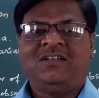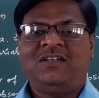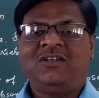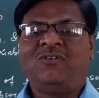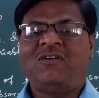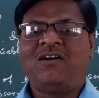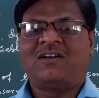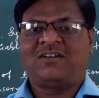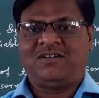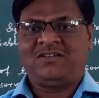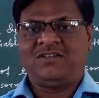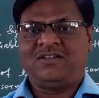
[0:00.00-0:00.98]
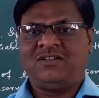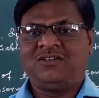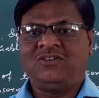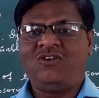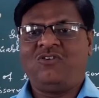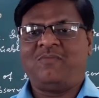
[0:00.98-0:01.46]
you are
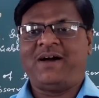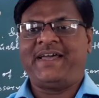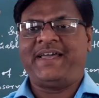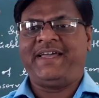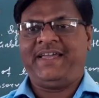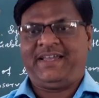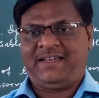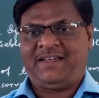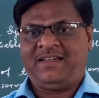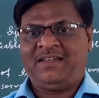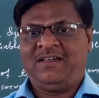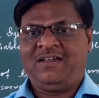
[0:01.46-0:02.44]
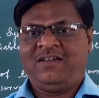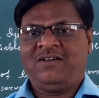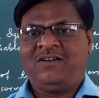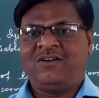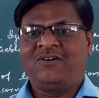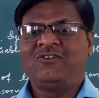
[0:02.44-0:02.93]
know my
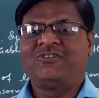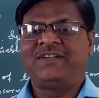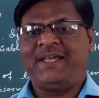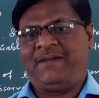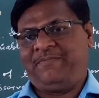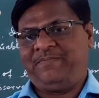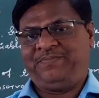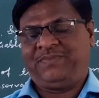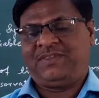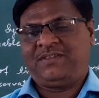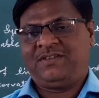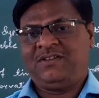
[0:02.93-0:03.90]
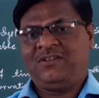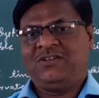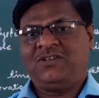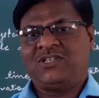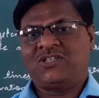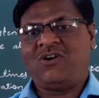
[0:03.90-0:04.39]
good name.
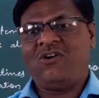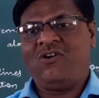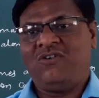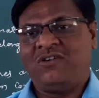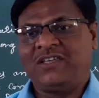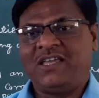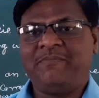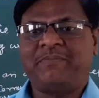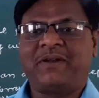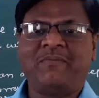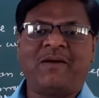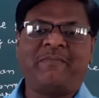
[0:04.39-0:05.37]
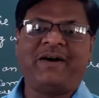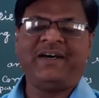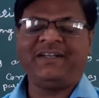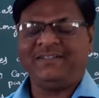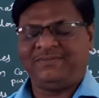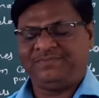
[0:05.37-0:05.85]
So keep remember
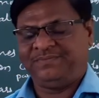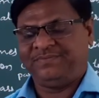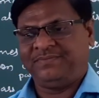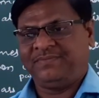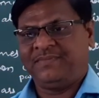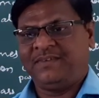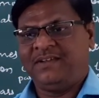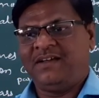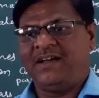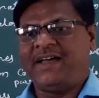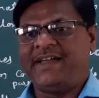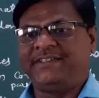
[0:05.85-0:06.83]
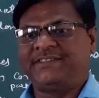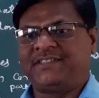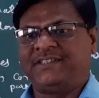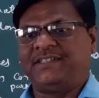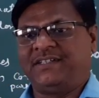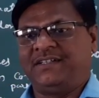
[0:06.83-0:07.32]
and
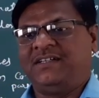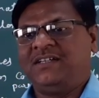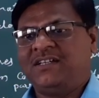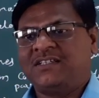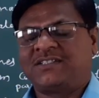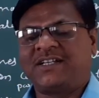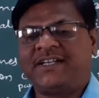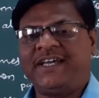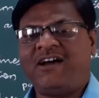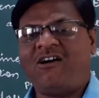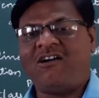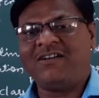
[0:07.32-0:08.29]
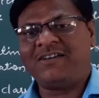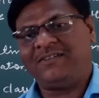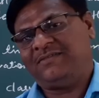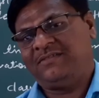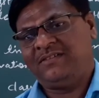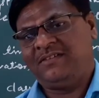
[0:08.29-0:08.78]
study
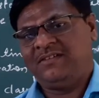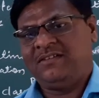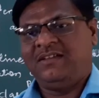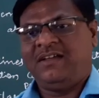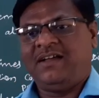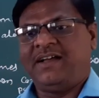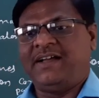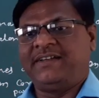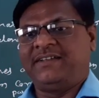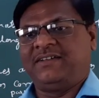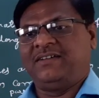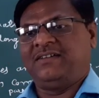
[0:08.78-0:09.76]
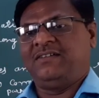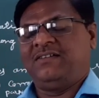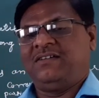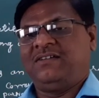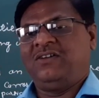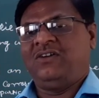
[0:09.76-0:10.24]
hard, and
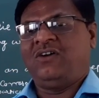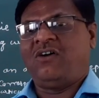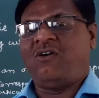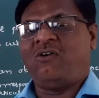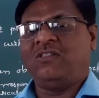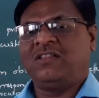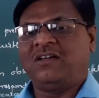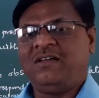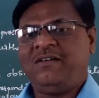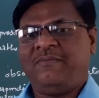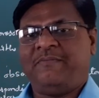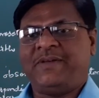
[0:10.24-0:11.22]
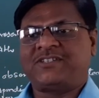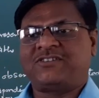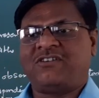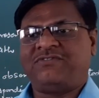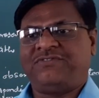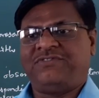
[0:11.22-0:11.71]
all the best
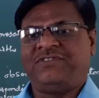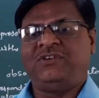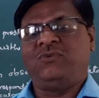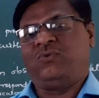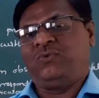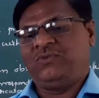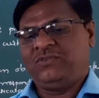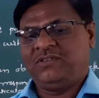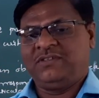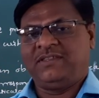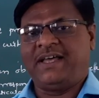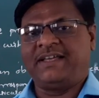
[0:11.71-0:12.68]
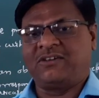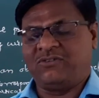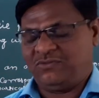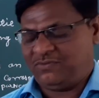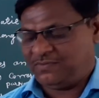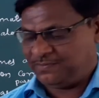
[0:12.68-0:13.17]
of you. Thank
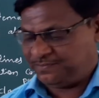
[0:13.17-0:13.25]
you.